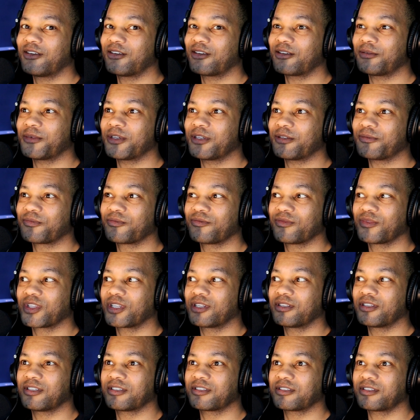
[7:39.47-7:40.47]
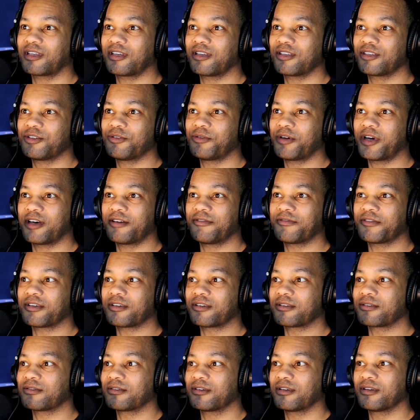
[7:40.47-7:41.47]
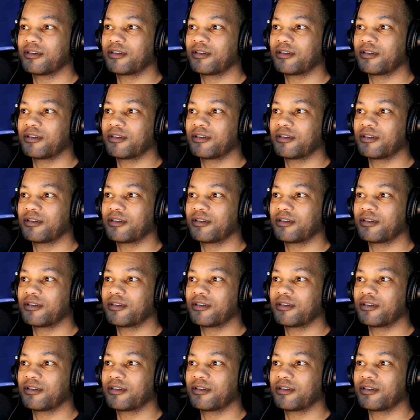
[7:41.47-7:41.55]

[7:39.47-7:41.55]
I mean, let's say you have a